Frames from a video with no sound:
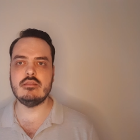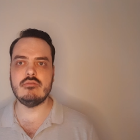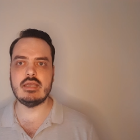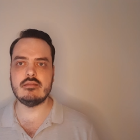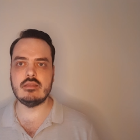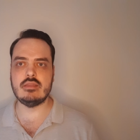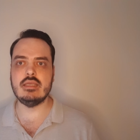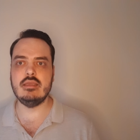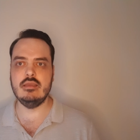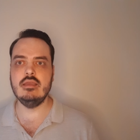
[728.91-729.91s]
the fact that
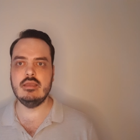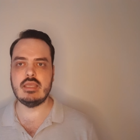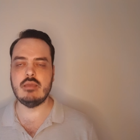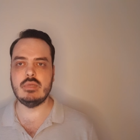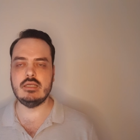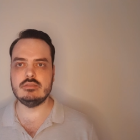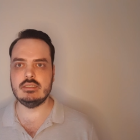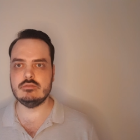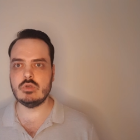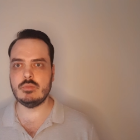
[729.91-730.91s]
they came out
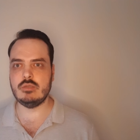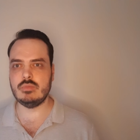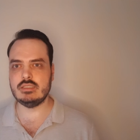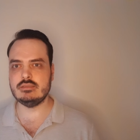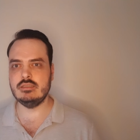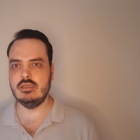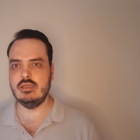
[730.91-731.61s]
as women but